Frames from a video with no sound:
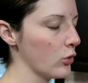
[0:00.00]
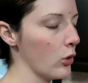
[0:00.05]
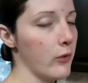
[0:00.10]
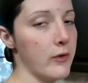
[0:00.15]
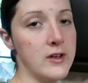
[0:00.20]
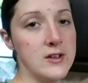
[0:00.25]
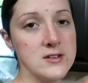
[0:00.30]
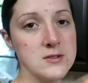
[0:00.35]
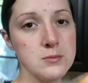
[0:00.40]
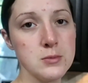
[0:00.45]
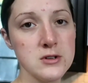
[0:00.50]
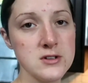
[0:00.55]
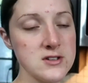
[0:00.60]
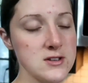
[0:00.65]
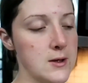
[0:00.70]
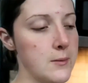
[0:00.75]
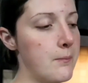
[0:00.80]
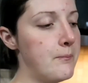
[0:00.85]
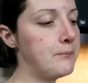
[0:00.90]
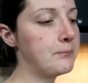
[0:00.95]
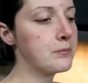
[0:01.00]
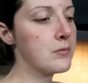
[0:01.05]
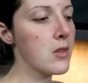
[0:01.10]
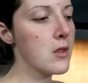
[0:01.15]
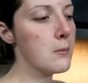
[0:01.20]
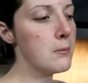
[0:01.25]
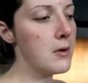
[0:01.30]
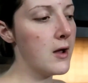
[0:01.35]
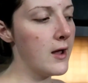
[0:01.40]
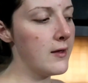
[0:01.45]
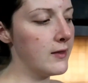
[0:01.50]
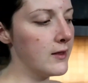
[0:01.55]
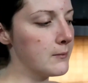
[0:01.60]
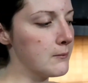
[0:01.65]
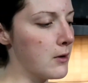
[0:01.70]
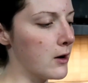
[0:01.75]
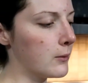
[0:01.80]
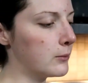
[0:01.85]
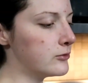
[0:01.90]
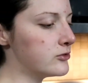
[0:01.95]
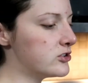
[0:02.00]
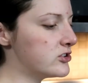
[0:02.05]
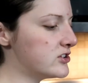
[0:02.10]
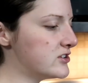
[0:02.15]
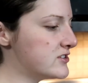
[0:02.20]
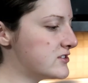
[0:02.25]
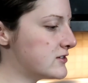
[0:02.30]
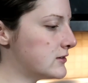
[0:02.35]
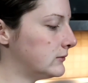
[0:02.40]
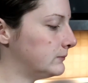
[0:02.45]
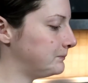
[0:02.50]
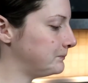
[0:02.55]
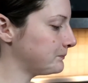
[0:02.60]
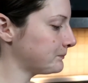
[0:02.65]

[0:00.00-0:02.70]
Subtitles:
Well, his puts in, but I like marble cheese.